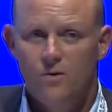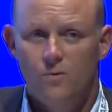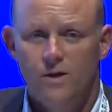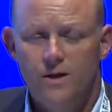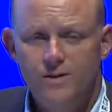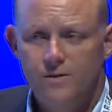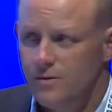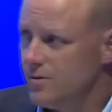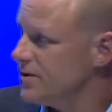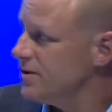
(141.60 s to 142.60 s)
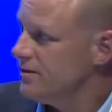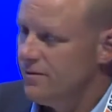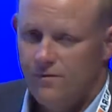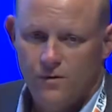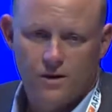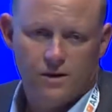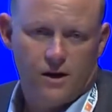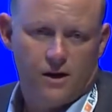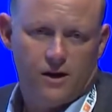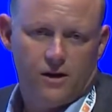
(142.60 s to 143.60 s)
We also use it for
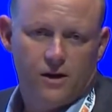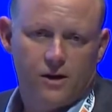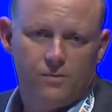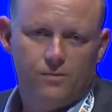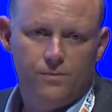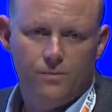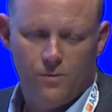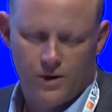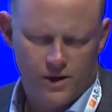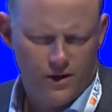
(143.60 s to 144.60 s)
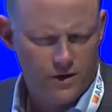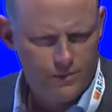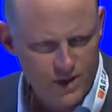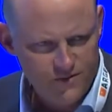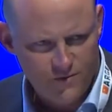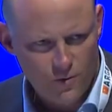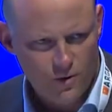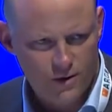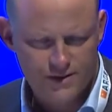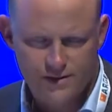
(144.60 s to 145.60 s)
our, what we call our
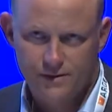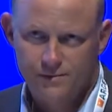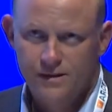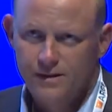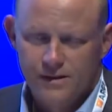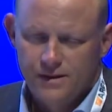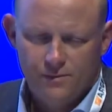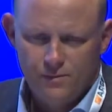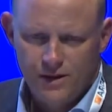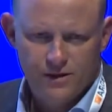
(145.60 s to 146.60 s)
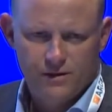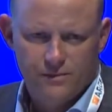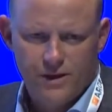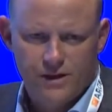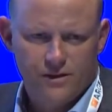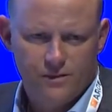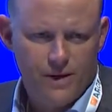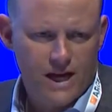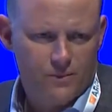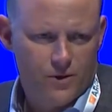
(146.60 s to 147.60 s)
B4. It's a bigger, better
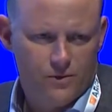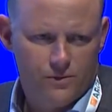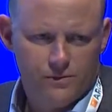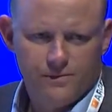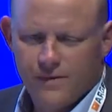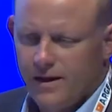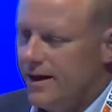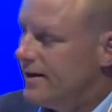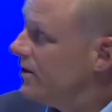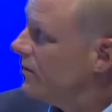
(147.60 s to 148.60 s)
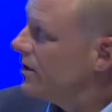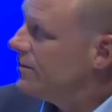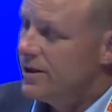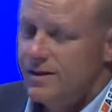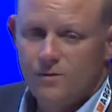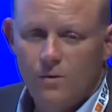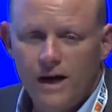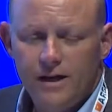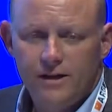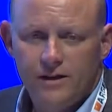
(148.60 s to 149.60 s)
backbone network, but it's a
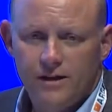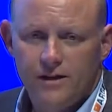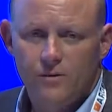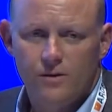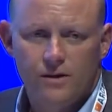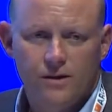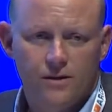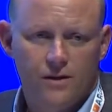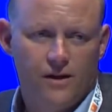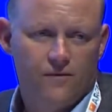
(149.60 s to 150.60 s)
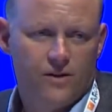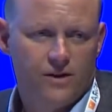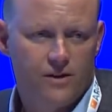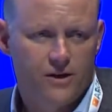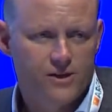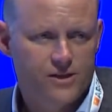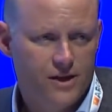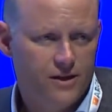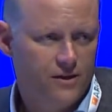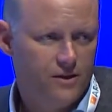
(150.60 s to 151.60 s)
wide area network, very large
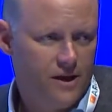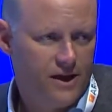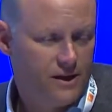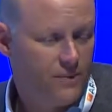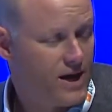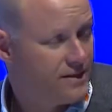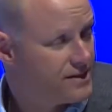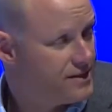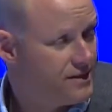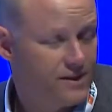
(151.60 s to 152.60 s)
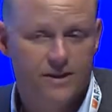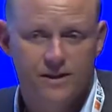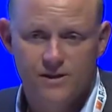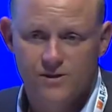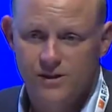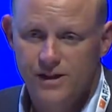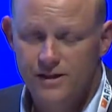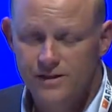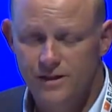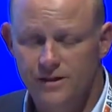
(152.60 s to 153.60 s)
scale, high capacity that connects our data
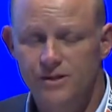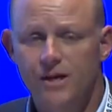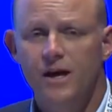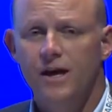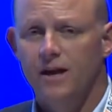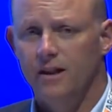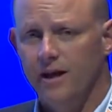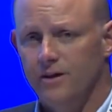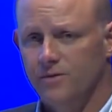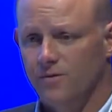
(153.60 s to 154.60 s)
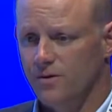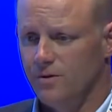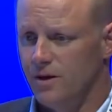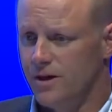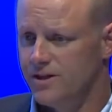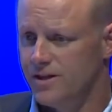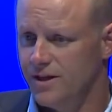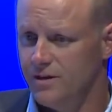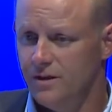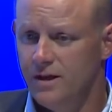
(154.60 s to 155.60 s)
centers and allows for large
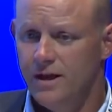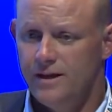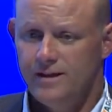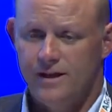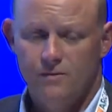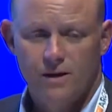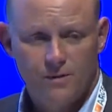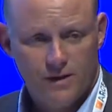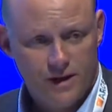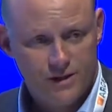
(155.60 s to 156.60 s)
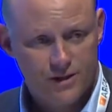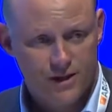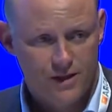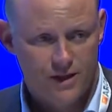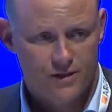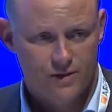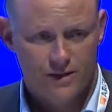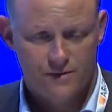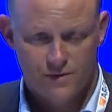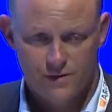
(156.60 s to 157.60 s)
scale data replication and data
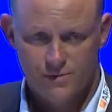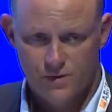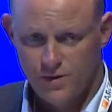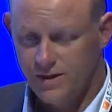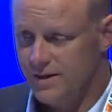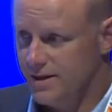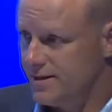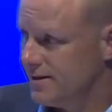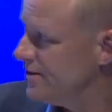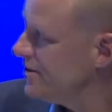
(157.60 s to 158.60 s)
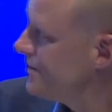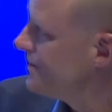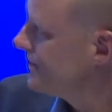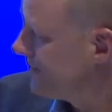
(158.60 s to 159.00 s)
transfers between the data centers.